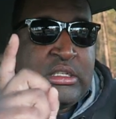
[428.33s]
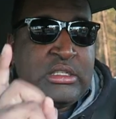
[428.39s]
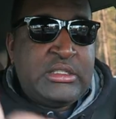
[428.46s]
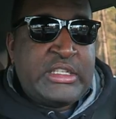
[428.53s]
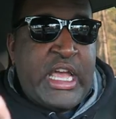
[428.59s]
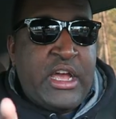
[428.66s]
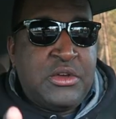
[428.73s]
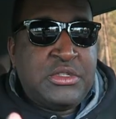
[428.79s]

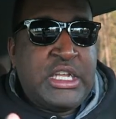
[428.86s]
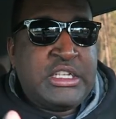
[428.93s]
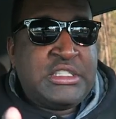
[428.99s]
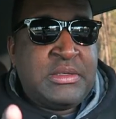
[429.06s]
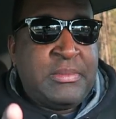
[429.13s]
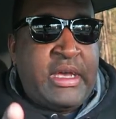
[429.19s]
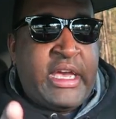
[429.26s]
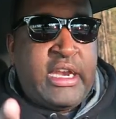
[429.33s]
Sound
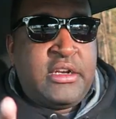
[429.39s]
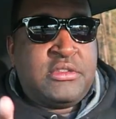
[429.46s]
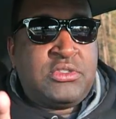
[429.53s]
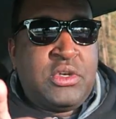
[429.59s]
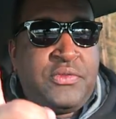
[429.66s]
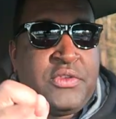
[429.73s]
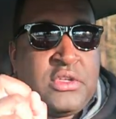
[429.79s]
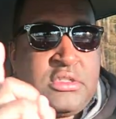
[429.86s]
doesn't matter.
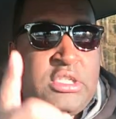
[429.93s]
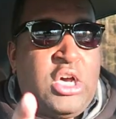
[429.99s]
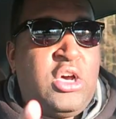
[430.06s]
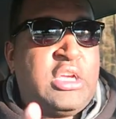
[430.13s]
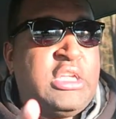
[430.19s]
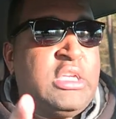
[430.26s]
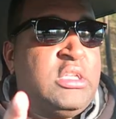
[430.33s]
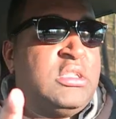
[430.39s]
So if you're
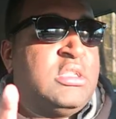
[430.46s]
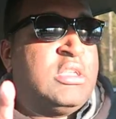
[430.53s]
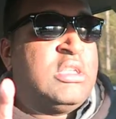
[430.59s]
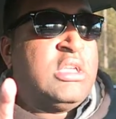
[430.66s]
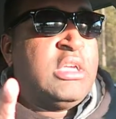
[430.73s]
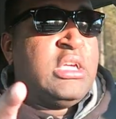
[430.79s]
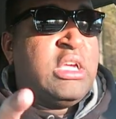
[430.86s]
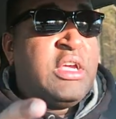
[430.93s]

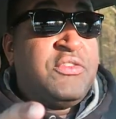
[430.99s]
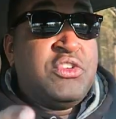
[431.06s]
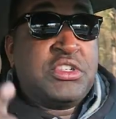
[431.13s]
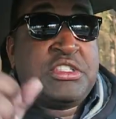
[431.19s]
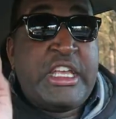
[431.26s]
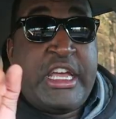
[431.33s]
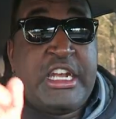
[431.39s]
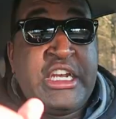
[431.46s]
talking, if you're
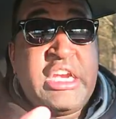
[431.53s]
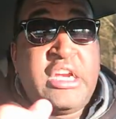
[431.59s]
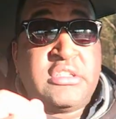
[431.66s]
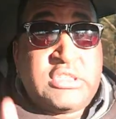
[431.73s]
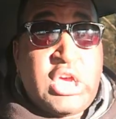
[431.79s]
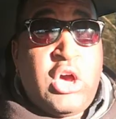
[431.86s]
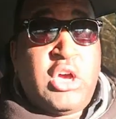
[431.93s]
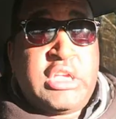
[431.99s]
standing there
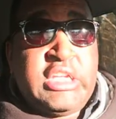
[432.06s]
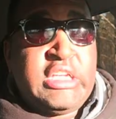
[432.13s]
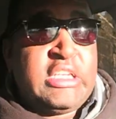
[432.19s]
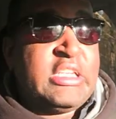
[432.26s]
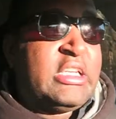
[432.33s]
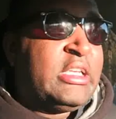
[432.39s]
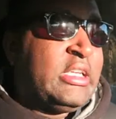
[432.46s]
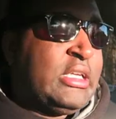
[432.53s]

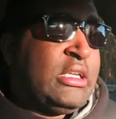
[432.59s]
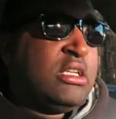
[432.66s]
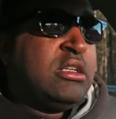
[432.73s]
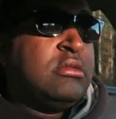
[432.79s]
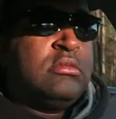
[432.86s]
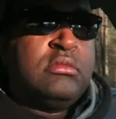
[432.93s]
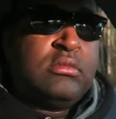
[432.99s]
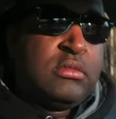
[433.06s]
talking,
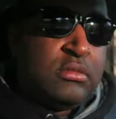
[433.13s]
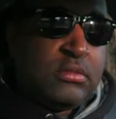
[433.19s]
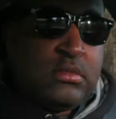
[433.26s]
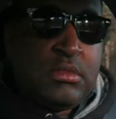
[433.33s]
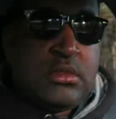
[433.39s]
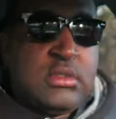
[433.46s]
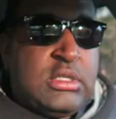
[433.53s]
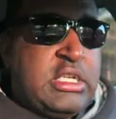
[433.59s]

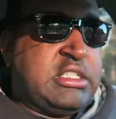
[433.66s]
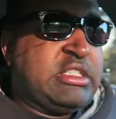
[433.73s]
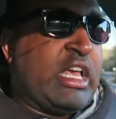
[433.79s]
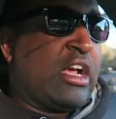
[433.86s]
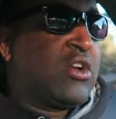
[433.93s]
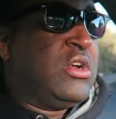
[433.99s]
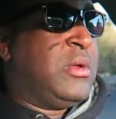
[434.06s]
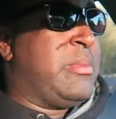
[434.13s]
it's
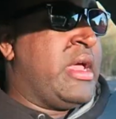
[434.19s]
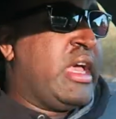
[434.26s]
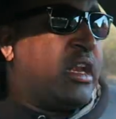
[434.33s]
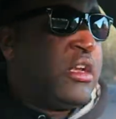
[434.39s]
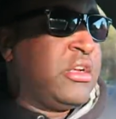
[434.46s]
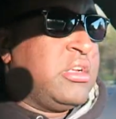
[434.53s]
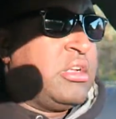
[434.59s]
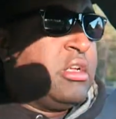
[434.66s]
not going to
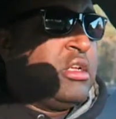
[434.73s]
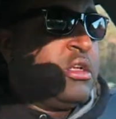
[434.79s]
matter.